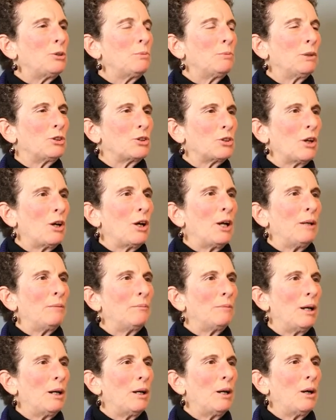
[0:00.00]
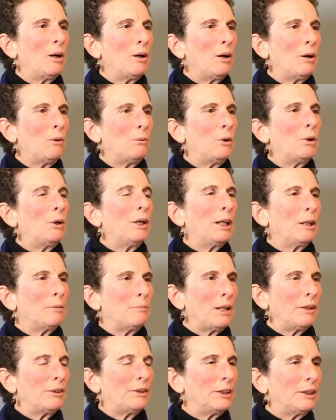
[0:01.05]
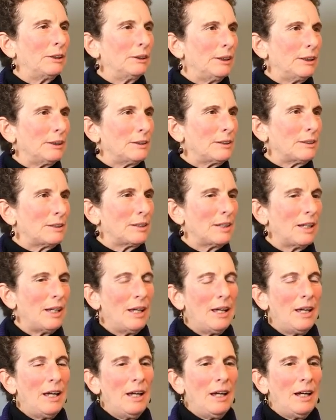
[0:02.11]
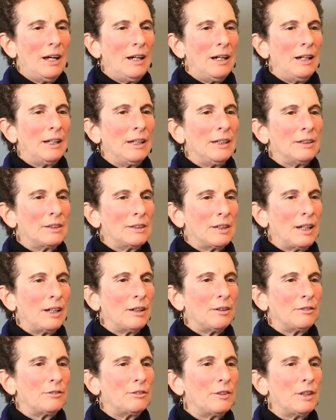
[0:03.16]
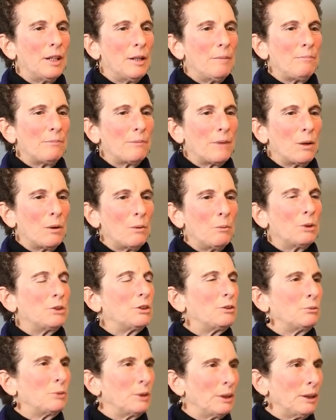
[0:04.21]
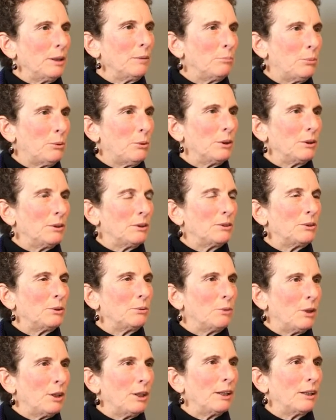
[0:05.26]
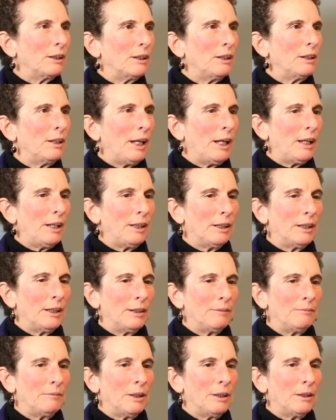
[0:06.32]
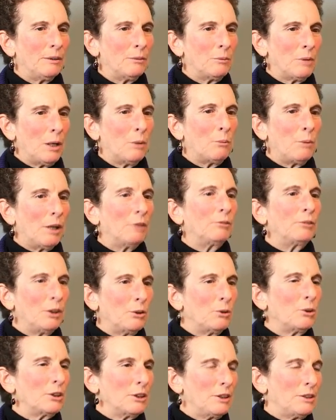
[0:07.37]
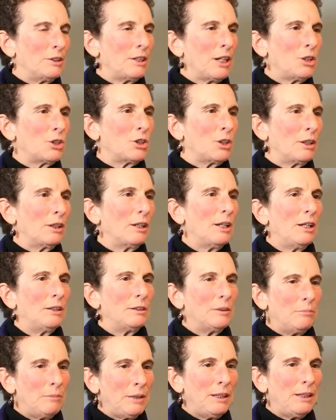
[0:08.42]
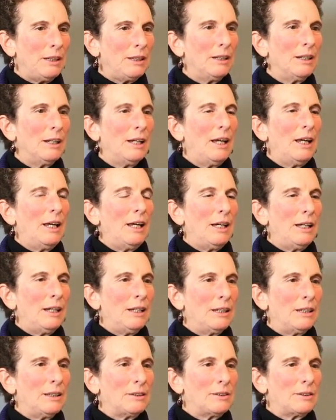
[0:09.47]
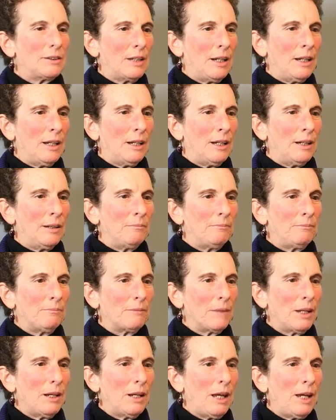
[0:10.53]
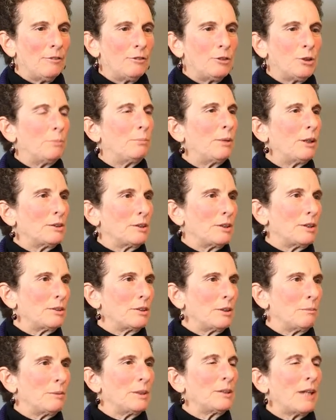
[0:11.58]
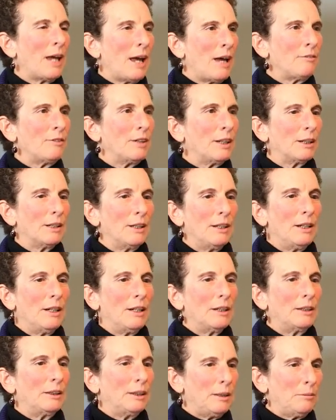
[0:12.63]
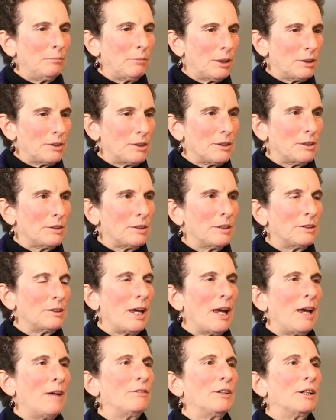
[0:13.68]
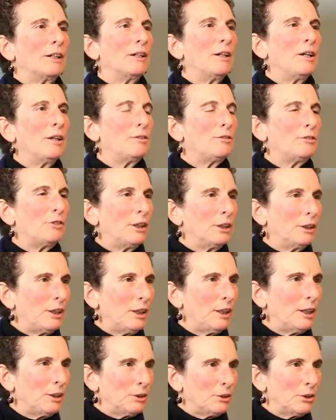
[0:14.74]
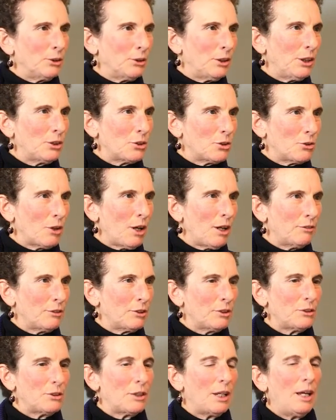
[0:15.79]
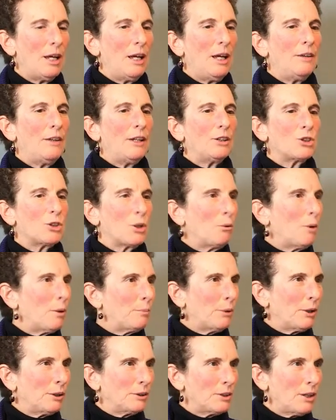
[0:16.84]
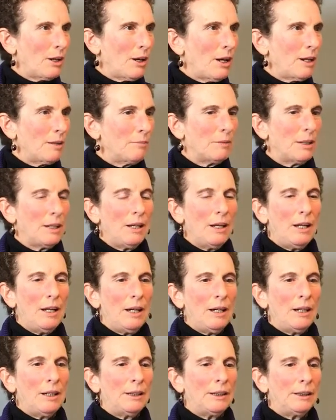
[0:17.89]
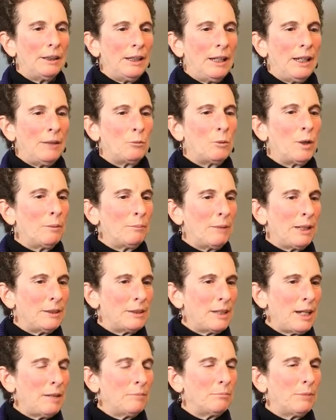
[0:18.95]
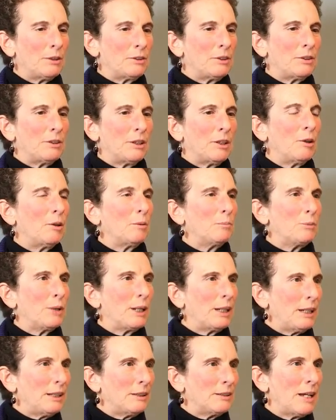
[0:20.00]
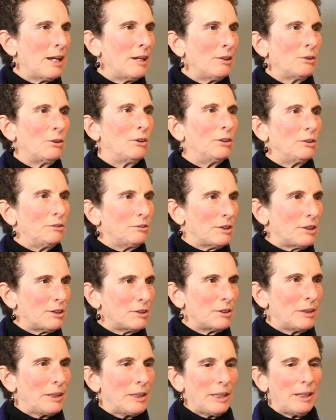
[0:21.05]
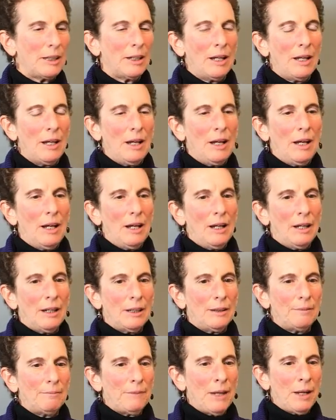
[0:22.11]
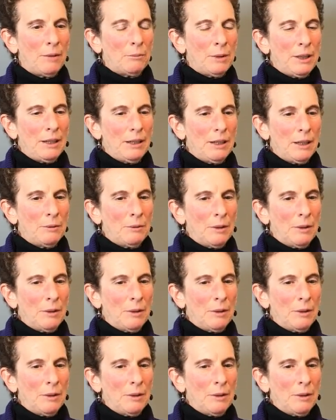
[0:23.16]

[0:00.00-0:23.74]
much time worrying about the glitz instead of what's really important to running a well-run organization, to me, is, and for a bus system, is having clean buses, is having friendly and courteous drivers that show up on time, and well-maintained buses that aren't breaking down all over the city. And we